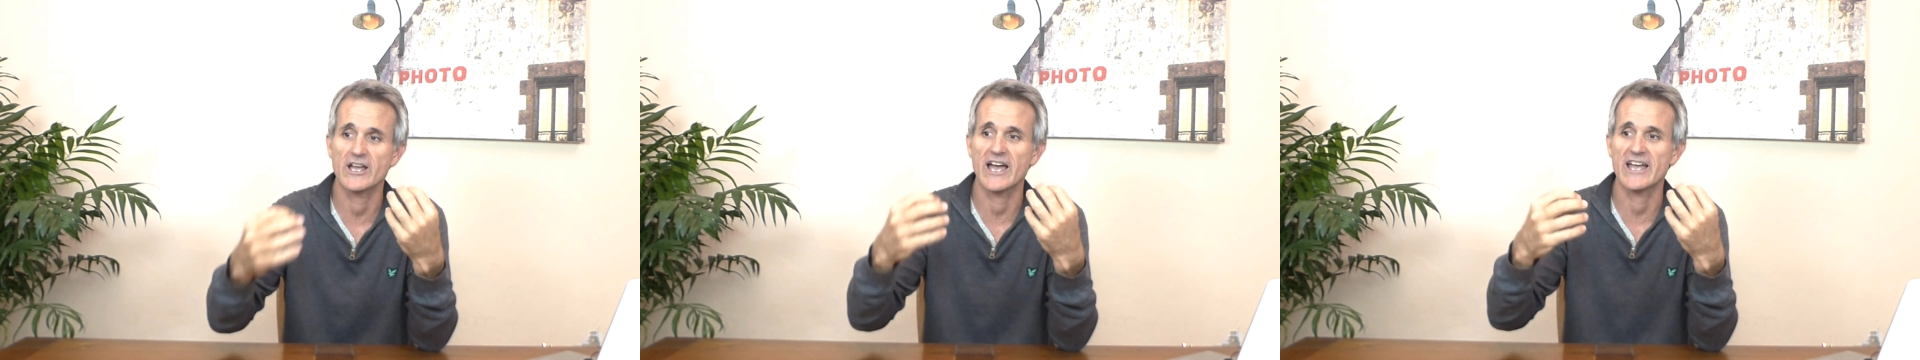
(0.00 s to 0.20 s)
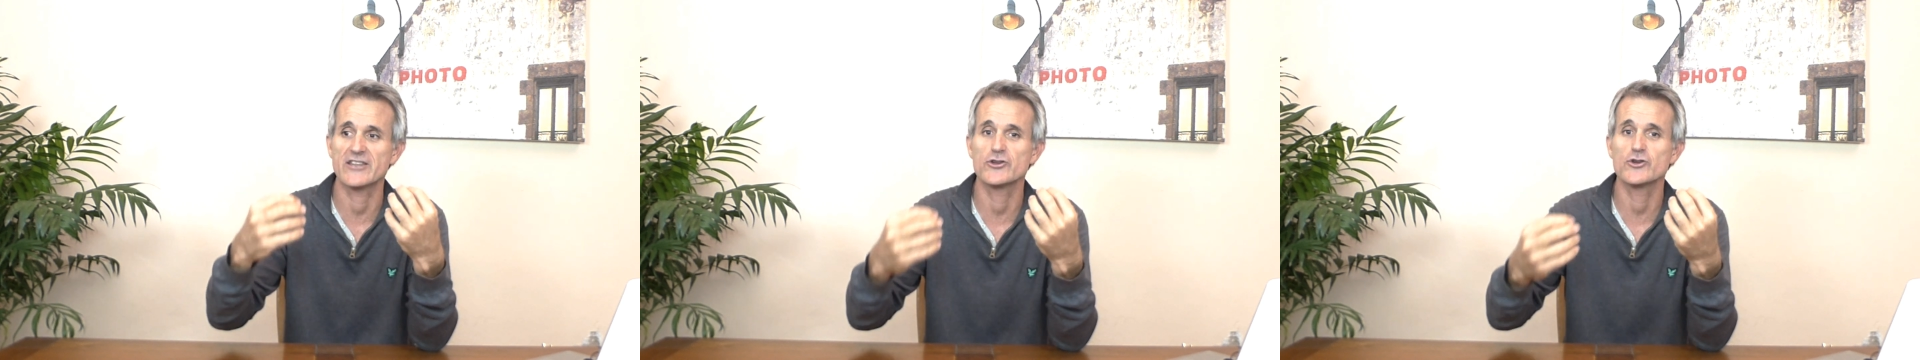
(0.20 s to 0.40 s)

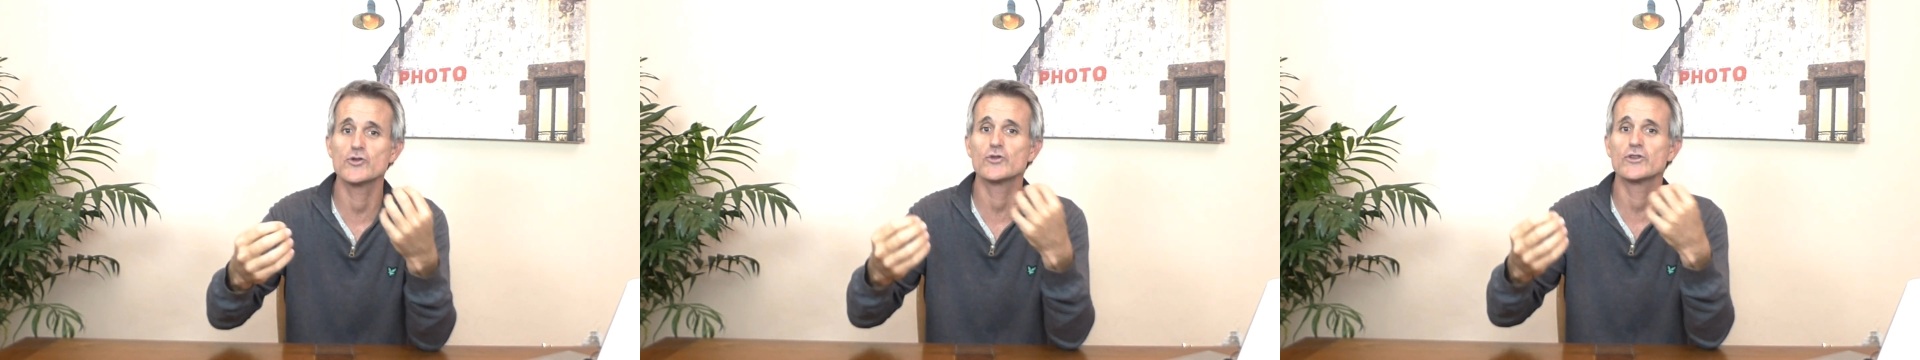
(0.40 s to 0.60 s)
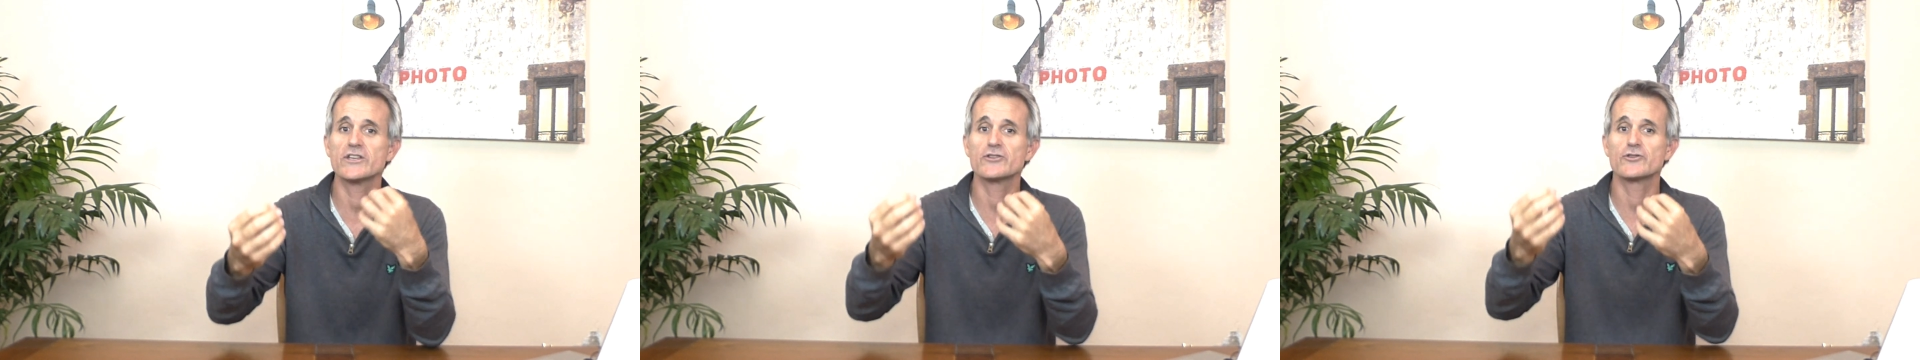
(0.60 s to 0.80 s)
and you
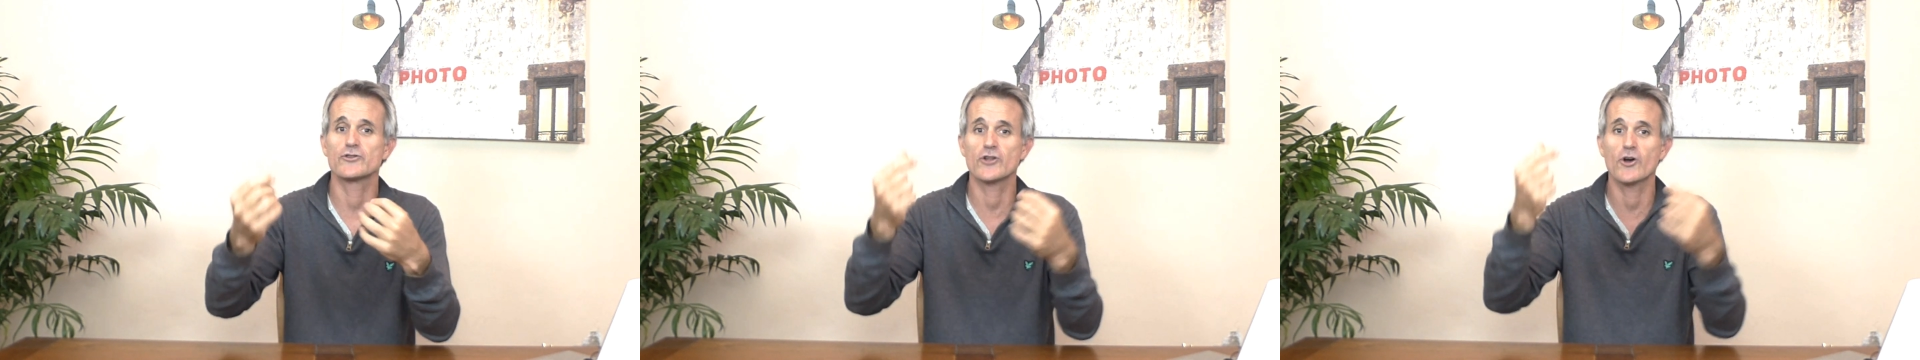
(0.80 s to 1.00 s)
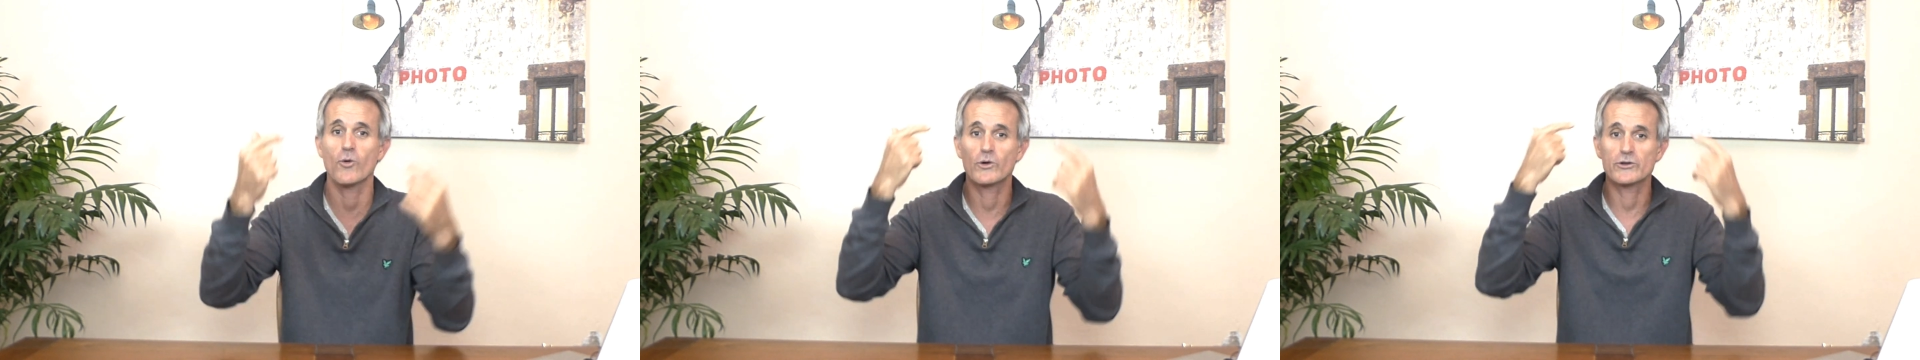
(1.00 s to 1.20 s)
need to
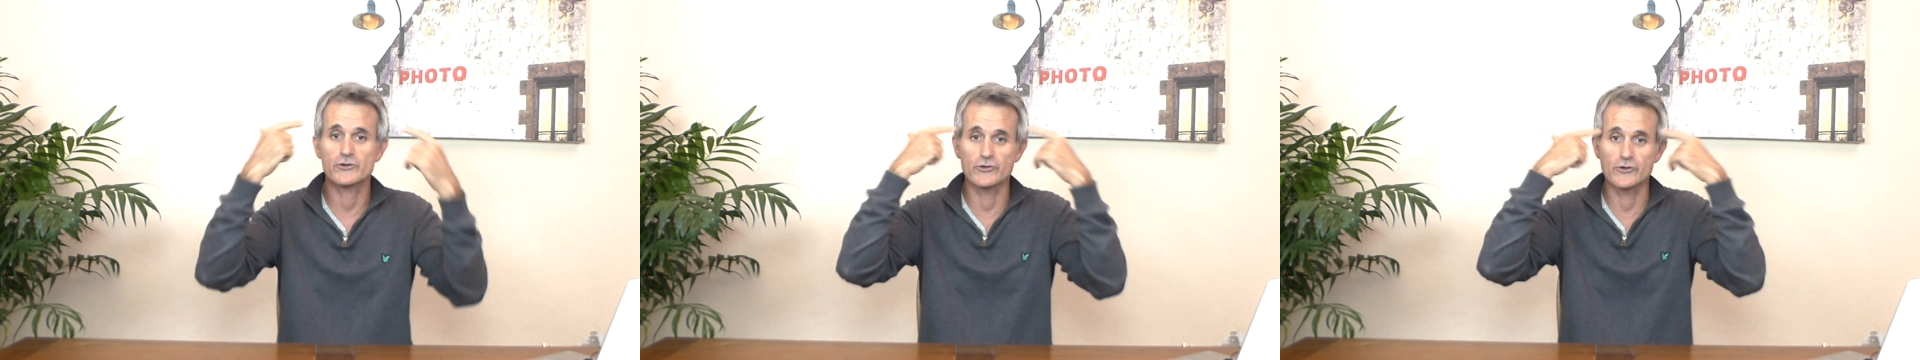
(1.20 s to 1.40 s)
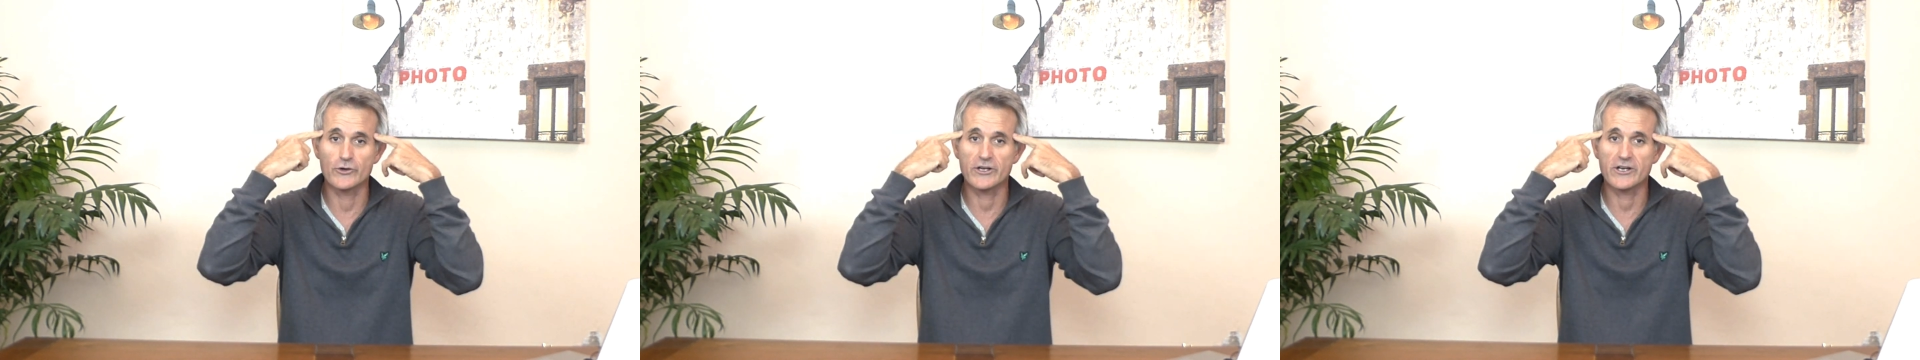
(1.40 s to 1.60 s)
know what to
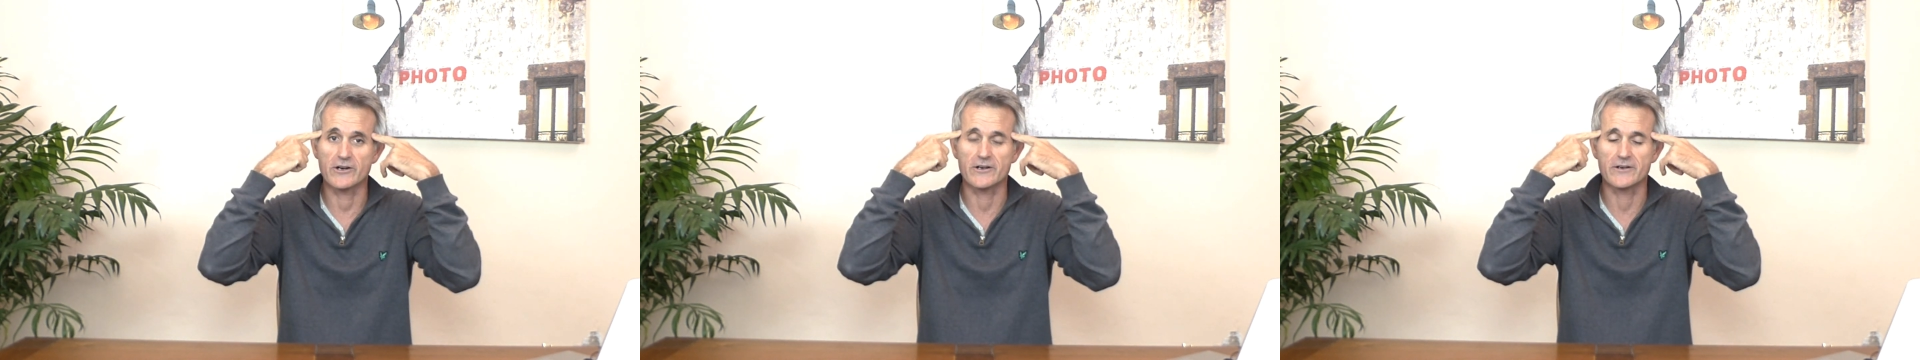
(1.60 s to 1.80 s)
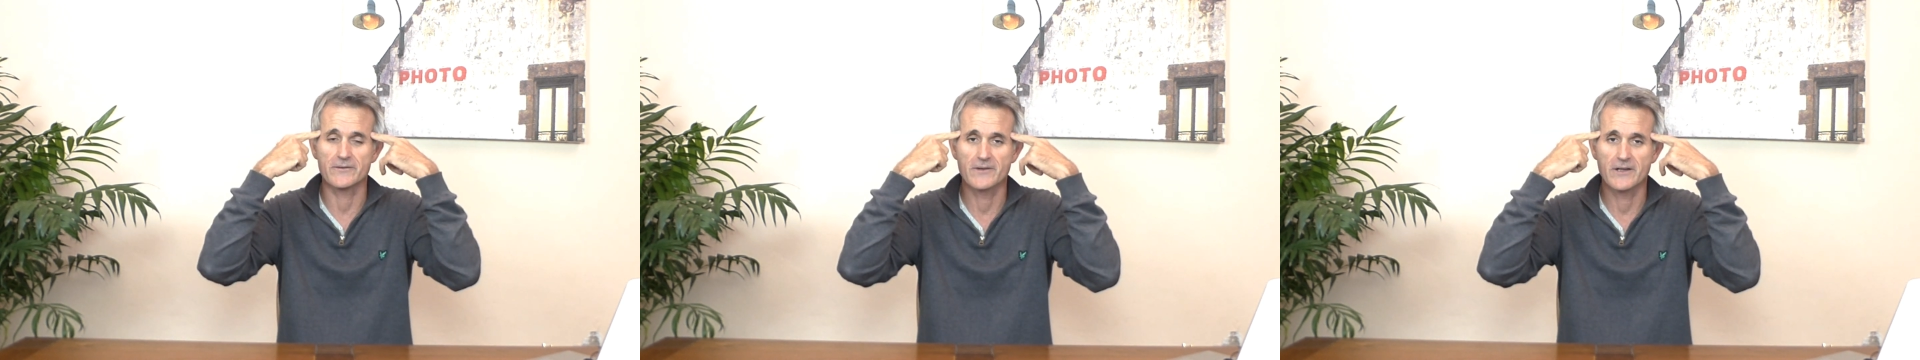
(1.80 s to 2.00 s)
do
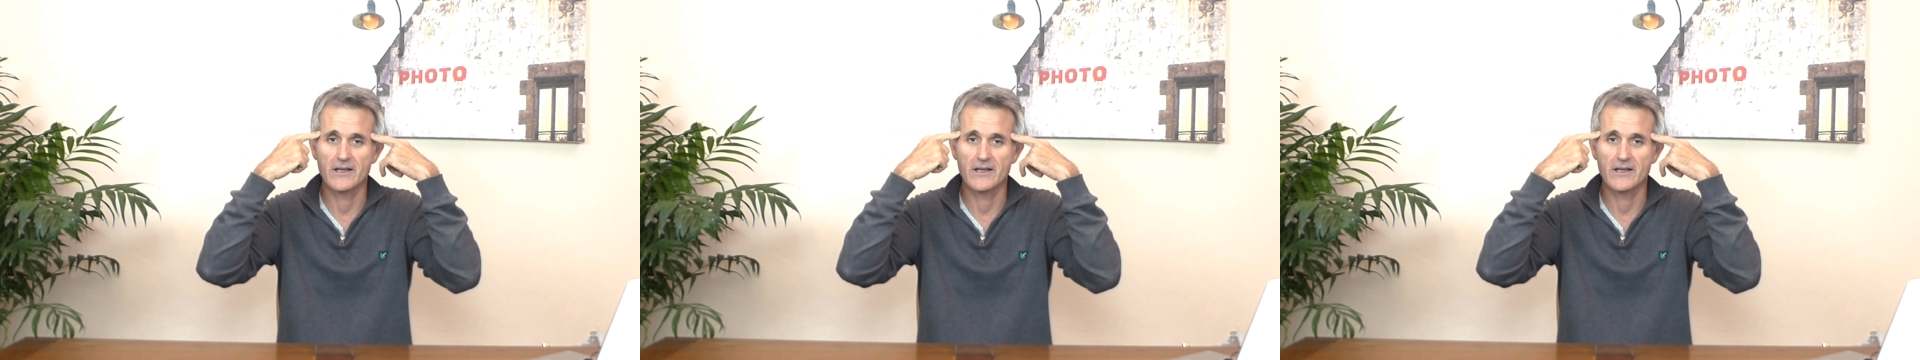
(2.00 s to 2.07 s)
here